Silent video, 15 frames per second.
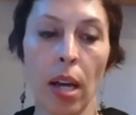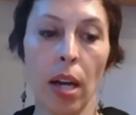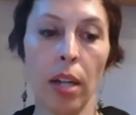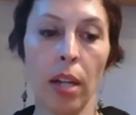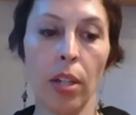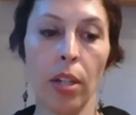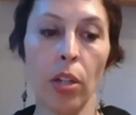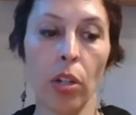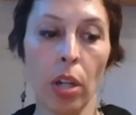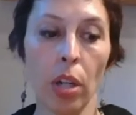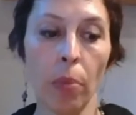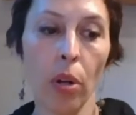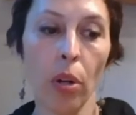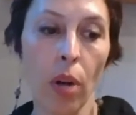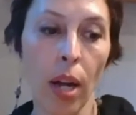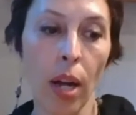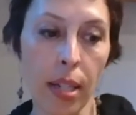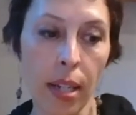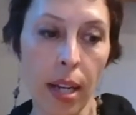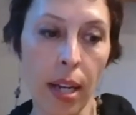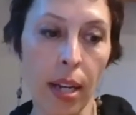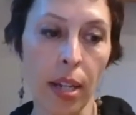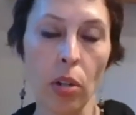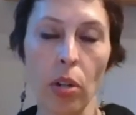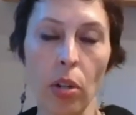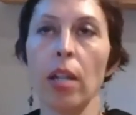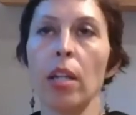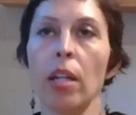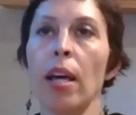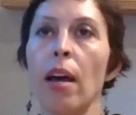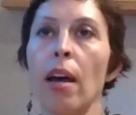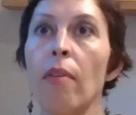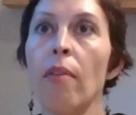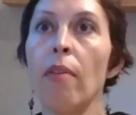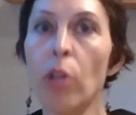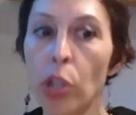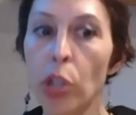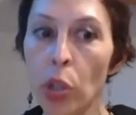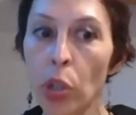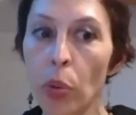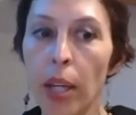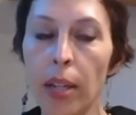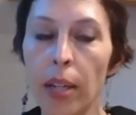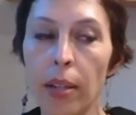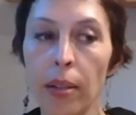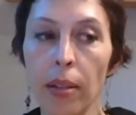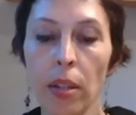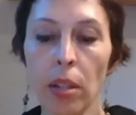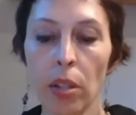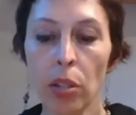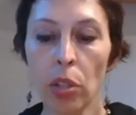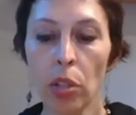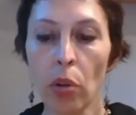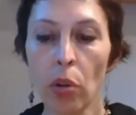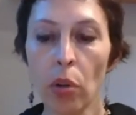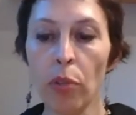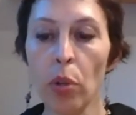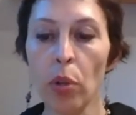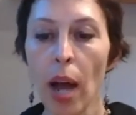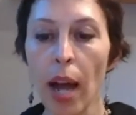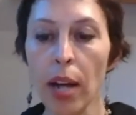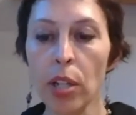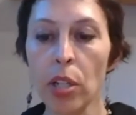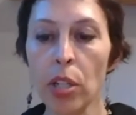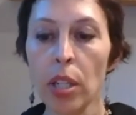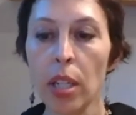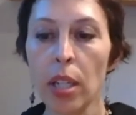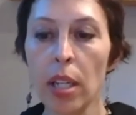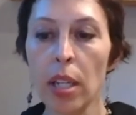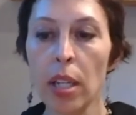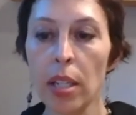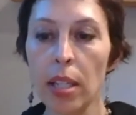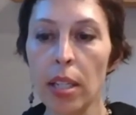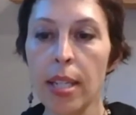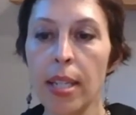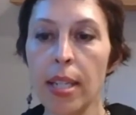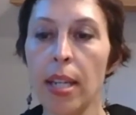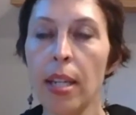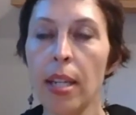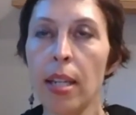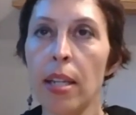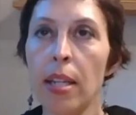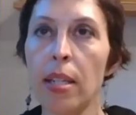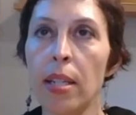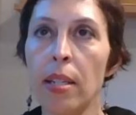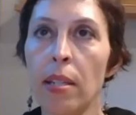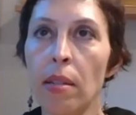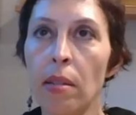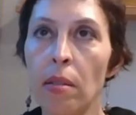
You're going to procrastinate it. You're not going to ever do it so if you actually see this,